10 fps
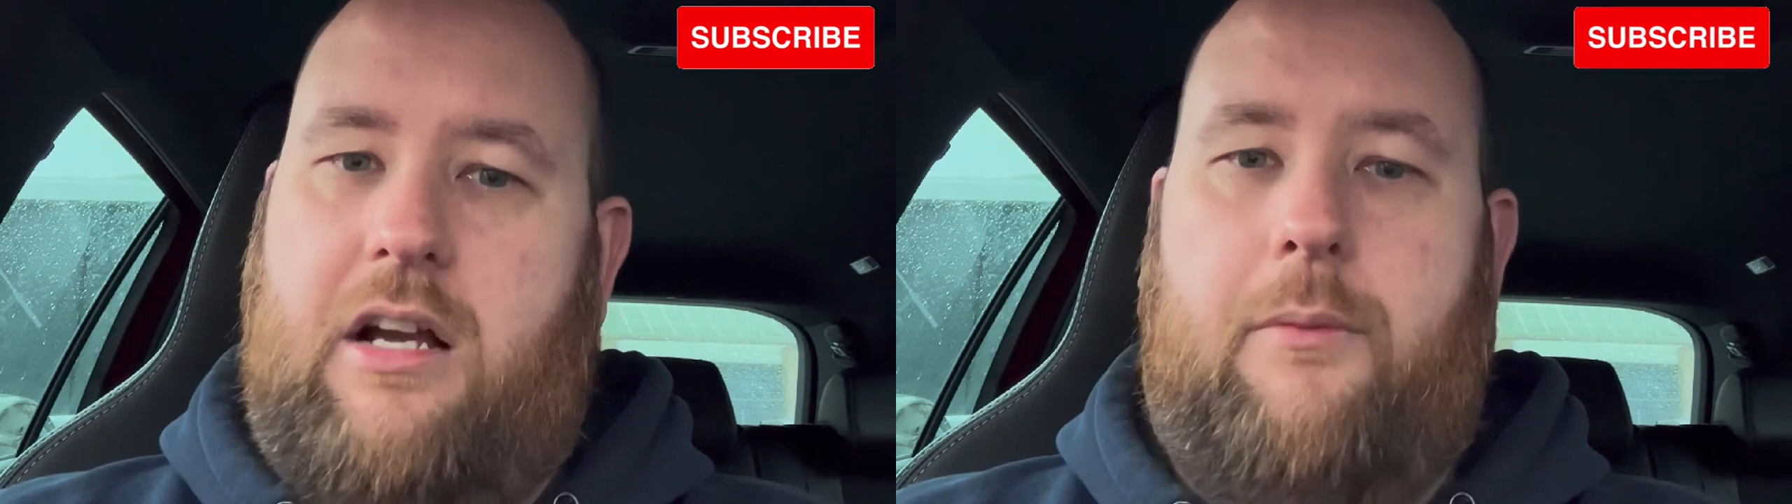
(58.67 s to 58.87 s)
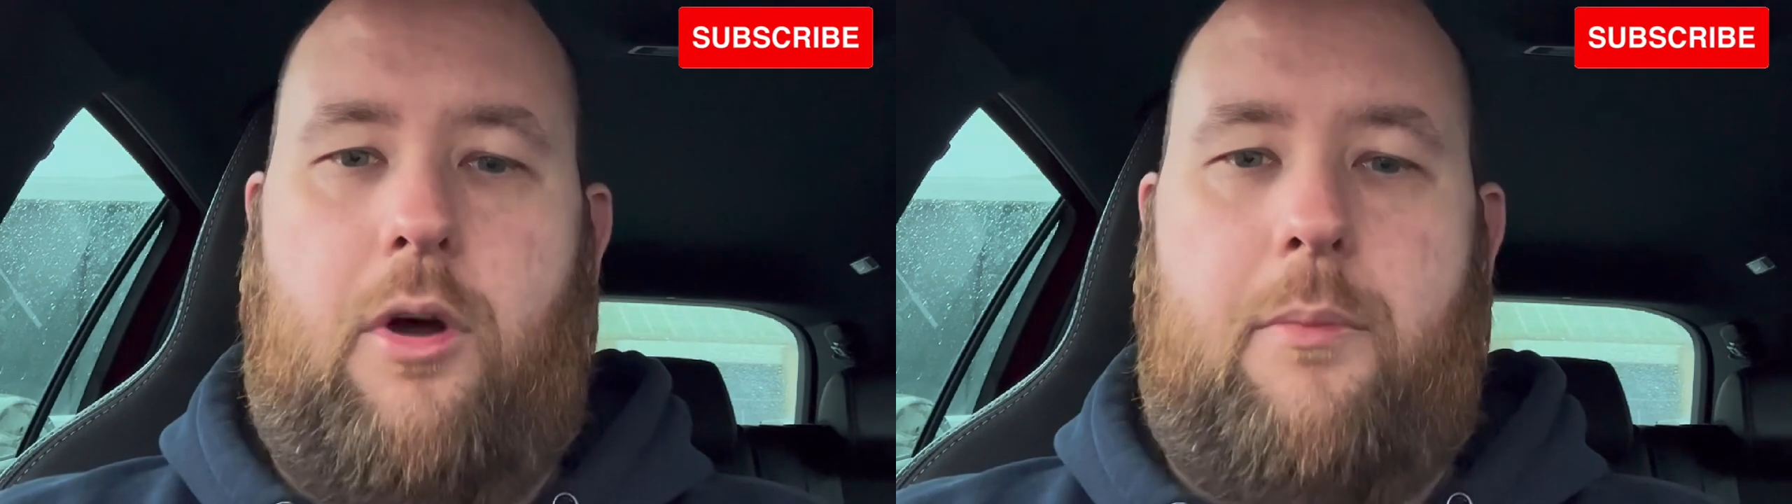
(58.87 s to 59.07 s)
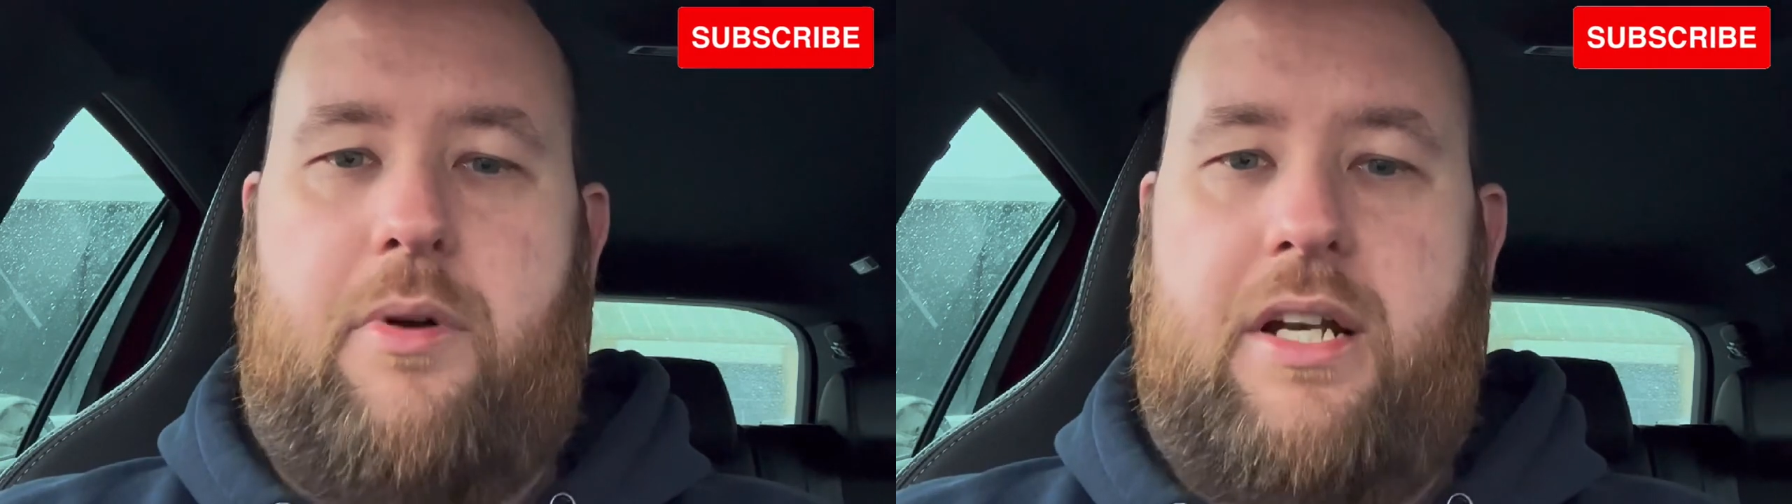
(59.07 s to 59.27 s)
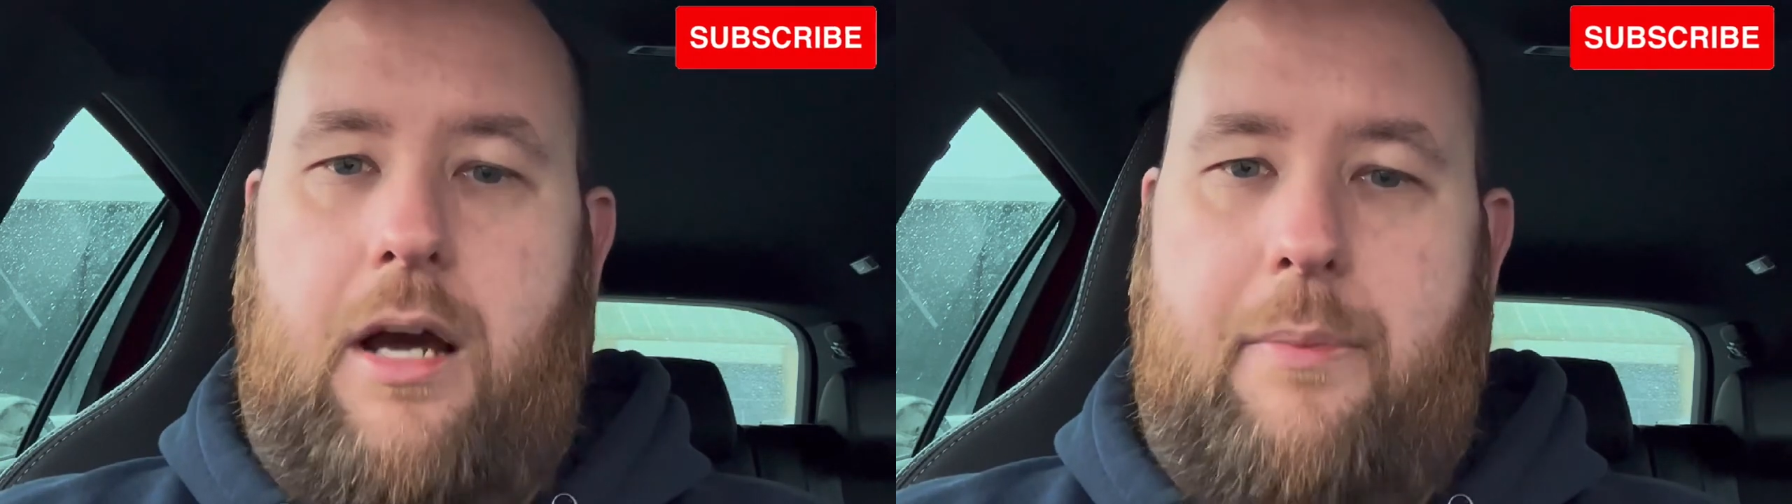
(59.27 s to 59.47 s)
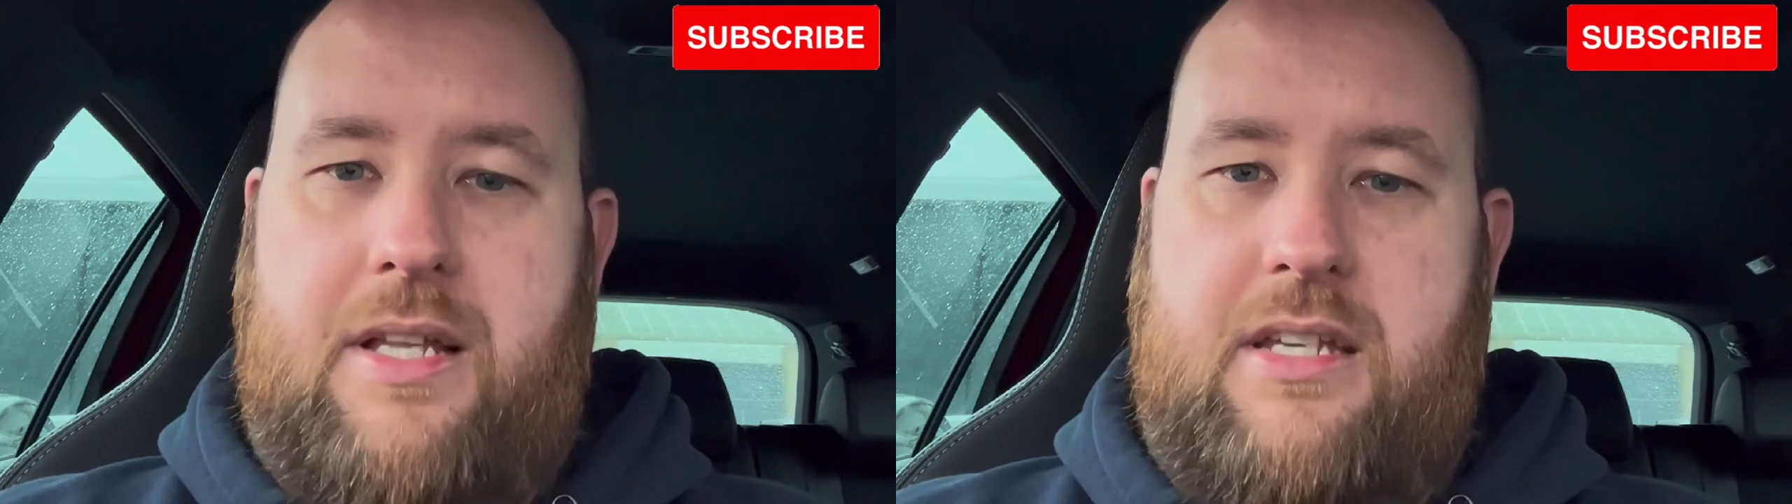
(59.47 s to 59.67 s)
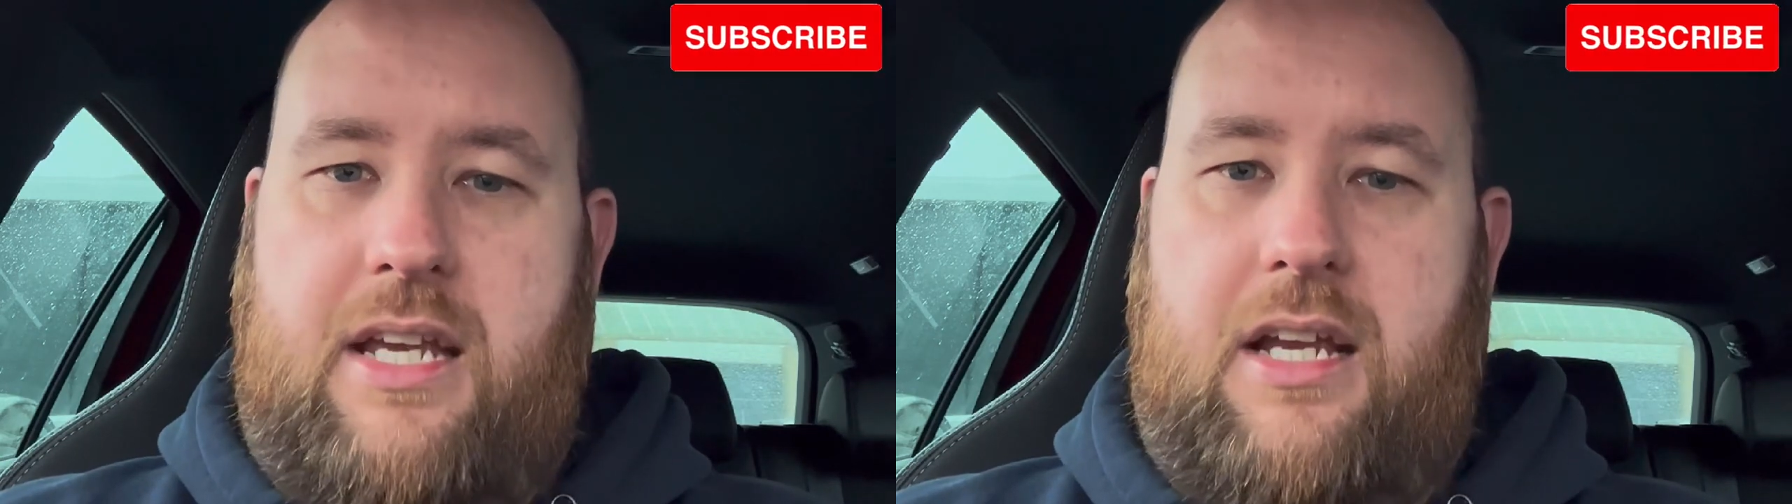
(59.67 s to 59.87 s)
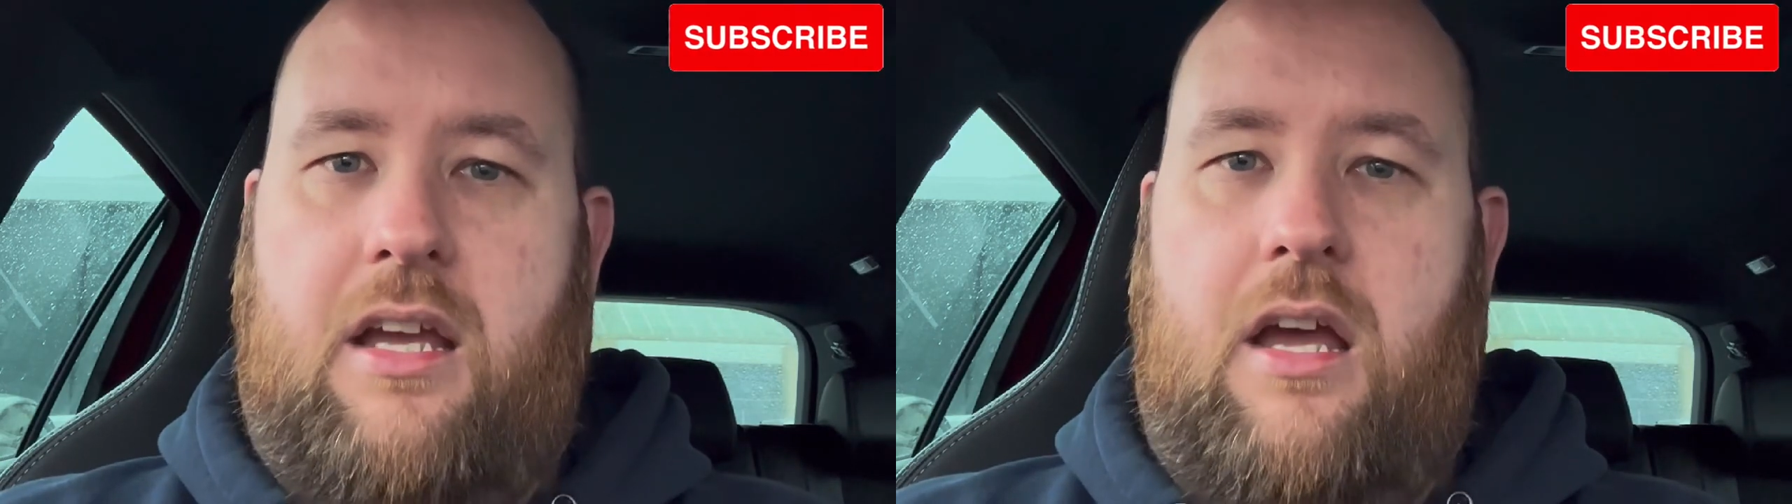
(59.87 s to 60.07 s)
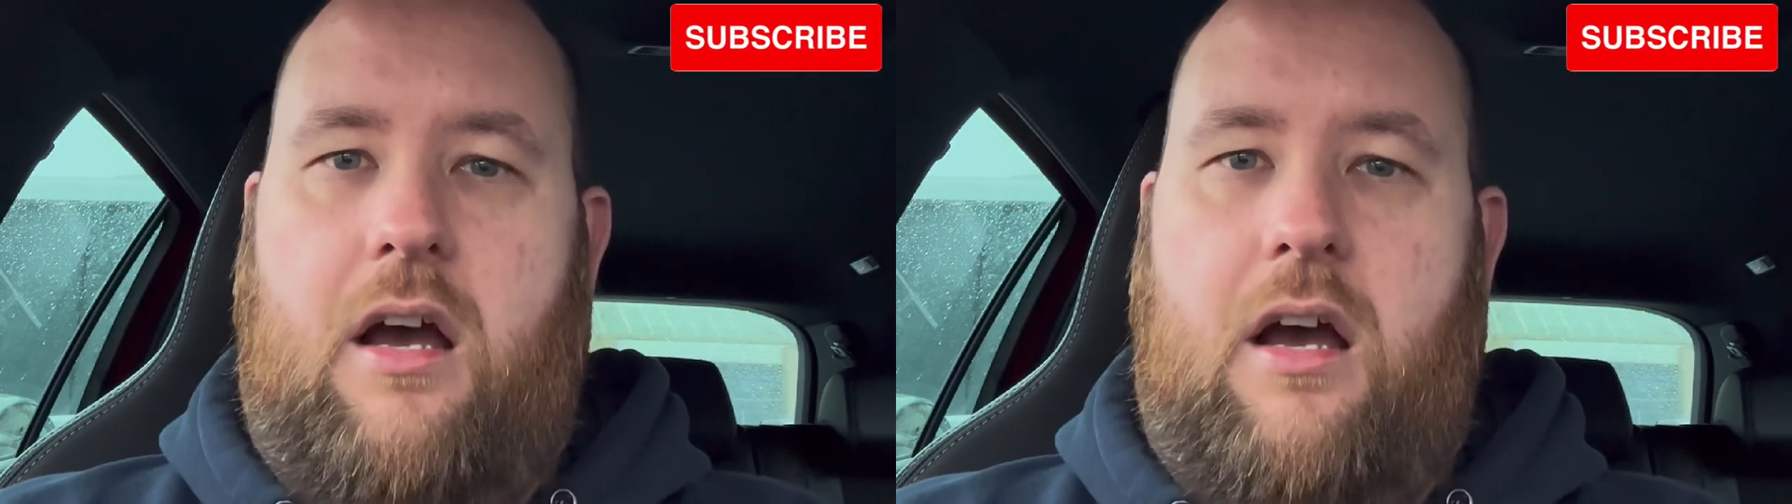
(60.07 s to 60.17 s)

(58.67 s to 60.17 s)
I'm not pre-diabetic,